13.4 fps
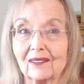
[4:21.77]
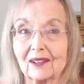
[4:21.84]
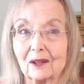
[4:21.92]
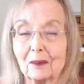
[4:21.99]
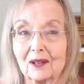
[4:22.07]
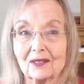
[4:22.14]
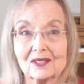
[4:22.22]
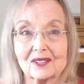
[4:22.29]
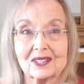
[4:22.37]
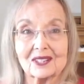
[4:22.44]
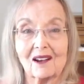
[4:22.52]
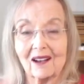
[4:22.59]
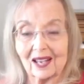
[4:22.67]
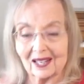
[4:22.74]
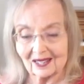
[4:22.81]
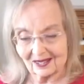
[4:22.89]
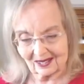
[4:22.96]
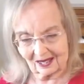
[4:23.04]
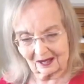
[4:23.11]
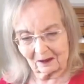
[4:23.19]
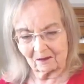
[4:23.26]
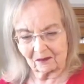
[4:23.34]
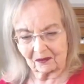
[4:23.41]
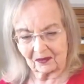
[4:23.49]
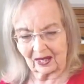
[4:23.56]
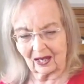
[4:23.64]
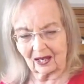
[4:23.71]
They're about the size
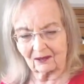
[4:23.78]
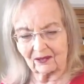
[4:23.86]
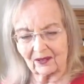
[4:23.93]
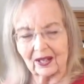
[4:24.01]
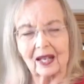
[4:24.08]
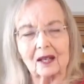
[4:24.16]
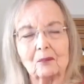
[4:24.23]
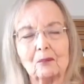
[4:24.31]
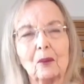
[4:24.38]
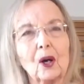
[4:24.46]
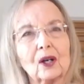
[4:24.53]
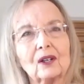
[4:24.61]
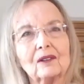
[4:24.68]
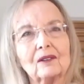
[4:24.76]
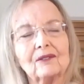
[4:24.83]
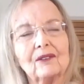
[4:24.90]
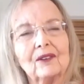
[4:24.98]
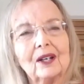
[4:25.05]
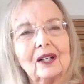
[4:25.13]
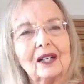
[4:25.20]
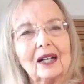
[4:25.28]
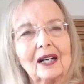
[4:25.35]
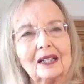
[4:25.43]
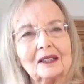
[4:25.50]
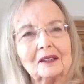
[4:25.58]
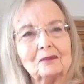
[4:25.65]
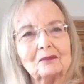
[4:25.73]
of a bar of
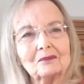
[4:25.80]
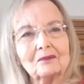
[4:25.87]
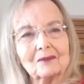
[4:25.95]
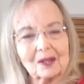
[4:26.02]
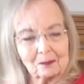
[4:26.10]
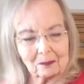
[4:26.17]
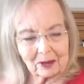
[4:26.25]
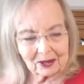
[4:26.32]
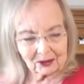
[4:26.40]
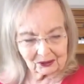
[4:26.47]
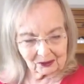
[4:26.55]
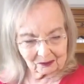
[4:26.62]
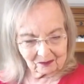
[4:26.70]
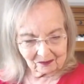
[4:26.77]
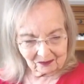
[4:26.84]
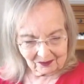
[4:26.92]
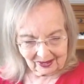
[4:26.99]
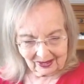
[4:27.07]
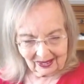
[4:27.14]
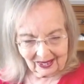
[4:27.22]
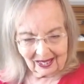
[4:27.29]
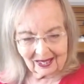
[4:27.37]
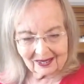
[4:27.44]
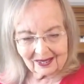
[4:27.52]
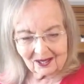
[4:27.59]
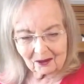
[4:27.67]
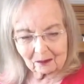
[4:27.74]
um, butter
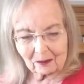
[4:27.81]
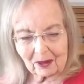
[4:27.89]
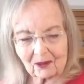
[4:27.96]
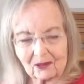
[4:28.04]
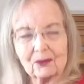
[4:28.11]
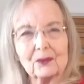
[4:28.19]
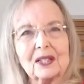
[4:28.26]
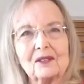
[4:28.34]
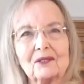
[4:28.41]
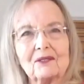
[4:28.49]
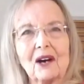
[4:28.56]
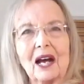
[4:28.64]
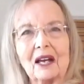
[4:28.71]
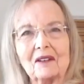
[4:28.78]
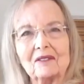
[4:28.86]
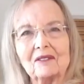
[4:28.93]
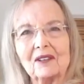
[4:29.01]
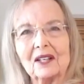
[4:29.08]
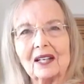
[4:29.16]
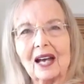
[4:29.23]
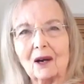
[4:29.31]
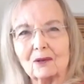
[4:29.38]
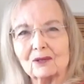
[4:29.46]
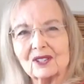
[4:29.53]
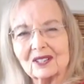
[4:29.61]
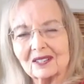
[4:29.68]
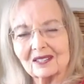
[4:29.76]
and they're about three to five
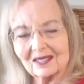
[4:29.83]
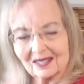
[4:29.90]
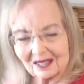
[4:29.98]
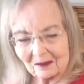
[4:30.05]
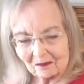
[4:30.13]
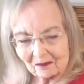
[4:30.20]
ounces.